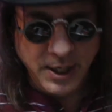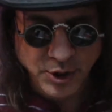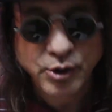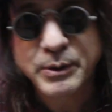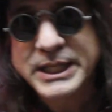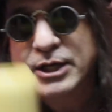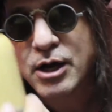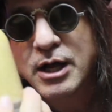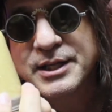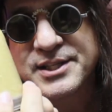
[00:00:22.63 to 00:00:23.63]
Do you know what they
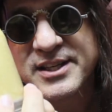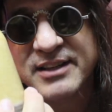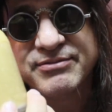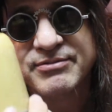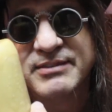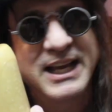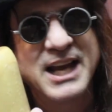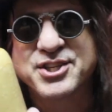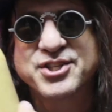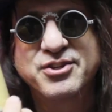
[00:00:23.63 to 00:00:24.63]
call this stuff? They
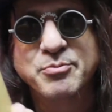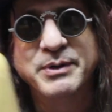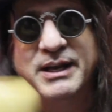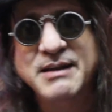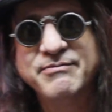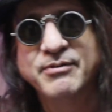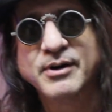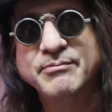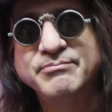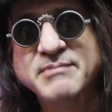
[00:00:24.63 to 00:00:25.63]
got a stupid name
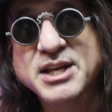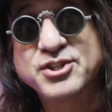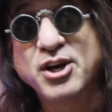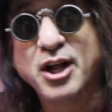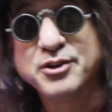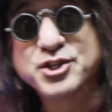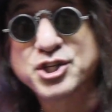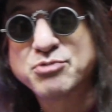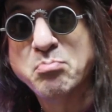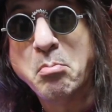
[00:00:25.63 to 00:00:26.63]
for it. It's called
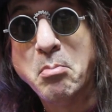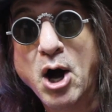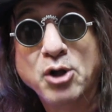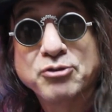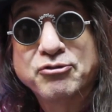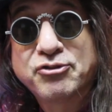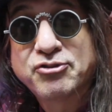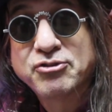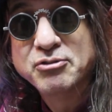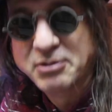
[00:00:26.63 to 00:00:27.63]

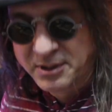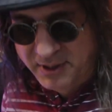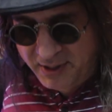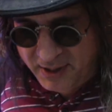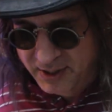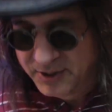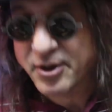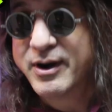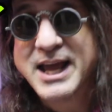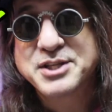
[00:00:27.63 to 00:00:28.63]
schmaltz.
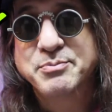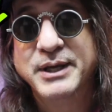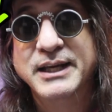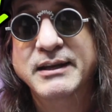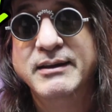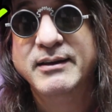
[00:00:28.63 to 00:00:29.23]
Don't ask me.